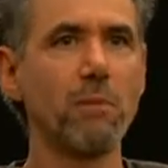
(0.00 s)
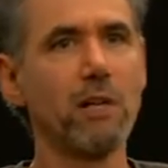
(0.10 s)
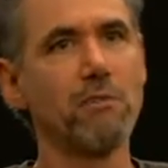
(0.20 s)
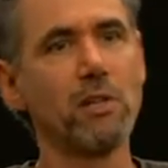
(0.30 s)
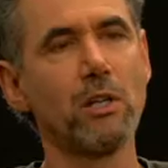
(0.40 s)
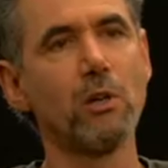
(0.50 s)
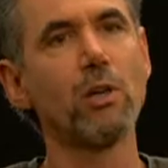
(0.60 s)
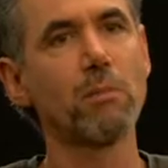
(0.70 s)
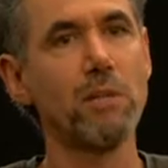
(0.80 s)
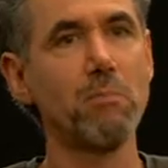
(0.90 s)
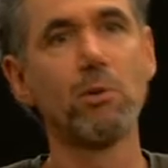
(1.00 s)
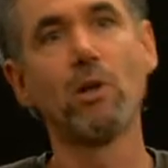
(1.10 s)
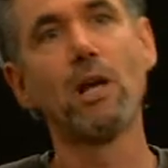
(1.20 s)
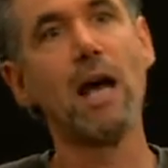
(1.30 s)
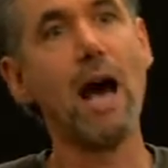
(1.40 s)
And if hook
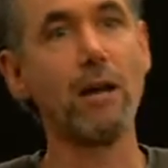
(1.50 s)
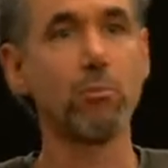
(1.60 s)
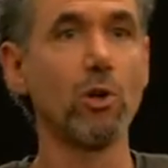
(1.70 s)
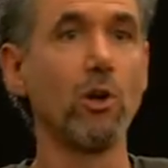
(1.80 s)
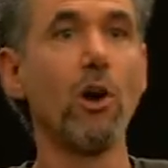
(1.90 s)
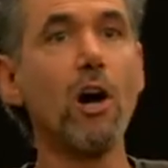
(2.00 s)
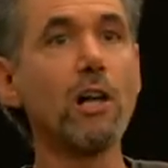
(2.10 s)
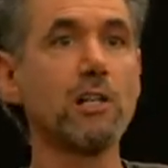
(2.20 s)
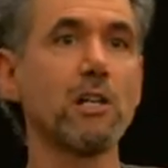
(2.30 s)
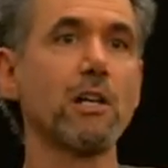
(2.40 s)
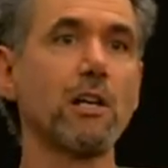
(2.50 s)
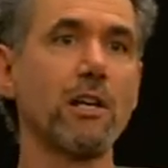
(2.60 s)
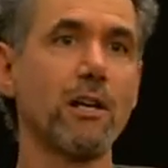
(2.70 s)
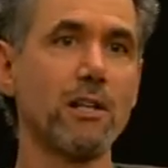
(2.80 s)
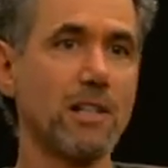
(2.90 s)
people on a prolonged
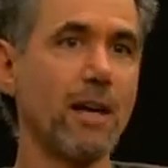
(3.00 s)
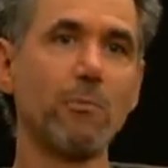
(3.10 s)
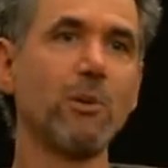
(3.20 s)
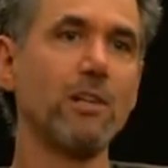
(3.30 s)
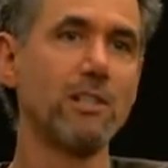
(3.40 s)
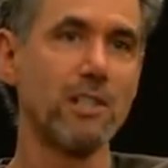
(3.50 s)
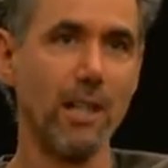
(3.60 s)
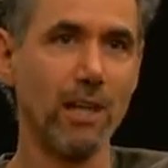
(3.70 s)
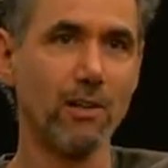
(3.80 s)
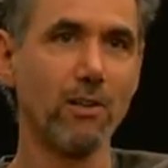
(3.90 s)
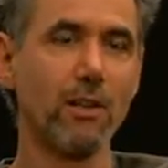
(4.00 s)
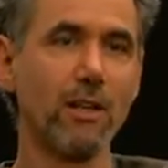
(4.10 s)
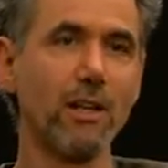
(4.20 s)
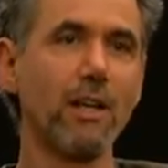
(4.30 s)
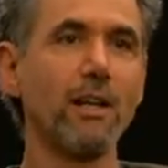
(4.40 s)
tabloid scandal,
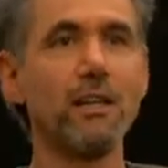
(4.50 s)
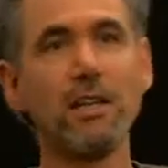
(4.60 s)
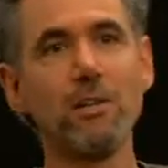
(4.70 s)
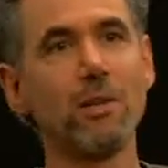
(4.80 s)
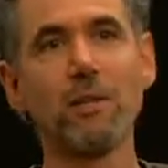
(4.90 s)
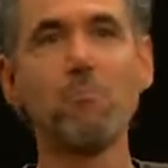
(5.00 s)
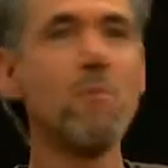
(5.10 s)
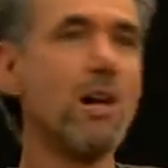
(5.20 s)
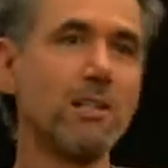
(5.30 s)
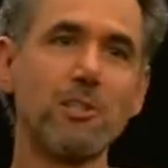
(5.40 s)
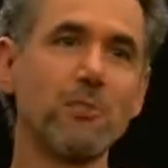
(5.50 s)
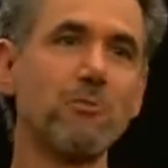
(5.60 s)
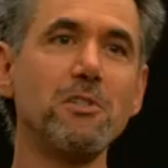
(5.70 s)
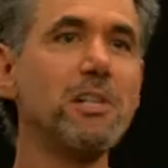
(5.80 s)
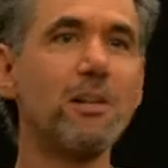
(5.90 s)
then you get months
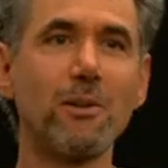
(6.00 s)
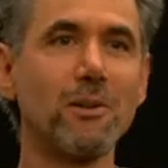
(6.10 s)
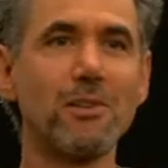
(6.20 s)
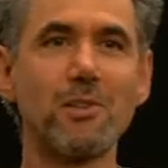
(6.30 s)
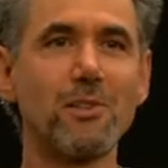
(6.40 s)
of near